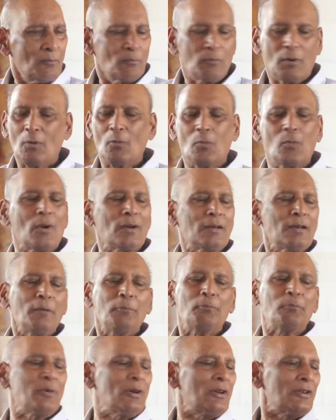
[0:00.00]
But what a
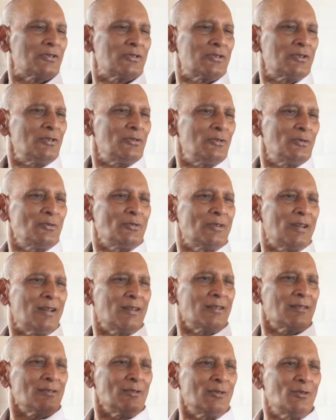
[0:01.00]
pleasure you
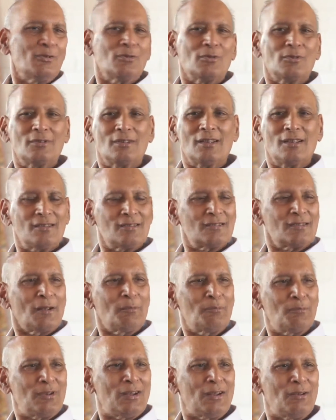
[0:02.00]
get. There is
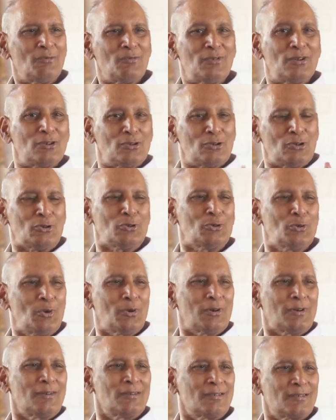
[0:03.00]
something which you
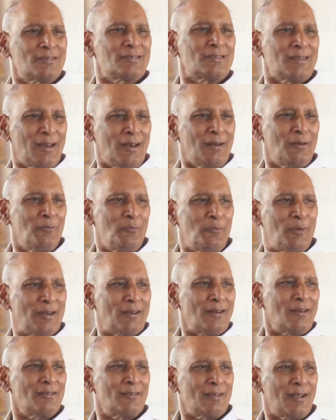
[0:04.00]
understand
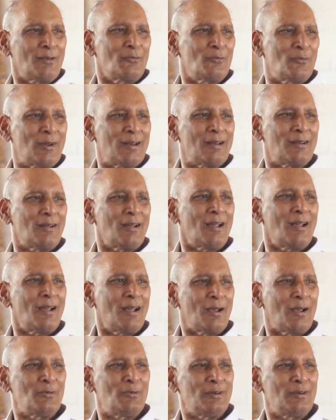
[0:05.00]
better than
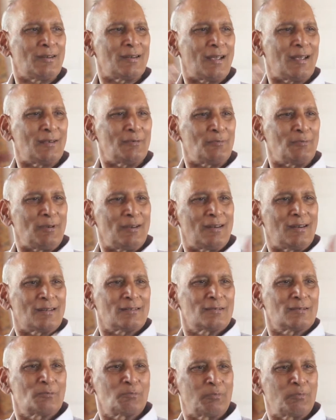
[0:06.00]
how it has been
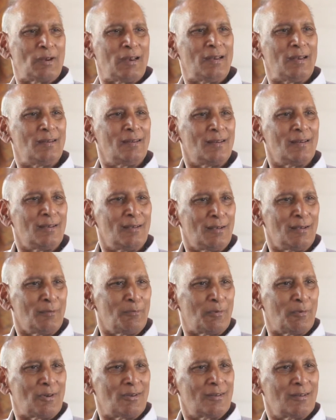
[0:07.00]
explained in the
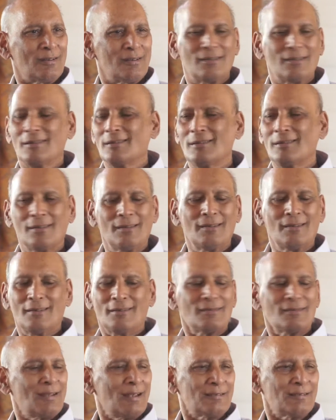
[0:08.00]
book.
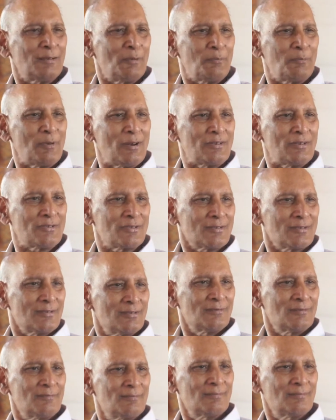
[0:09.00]
That's a pleasure.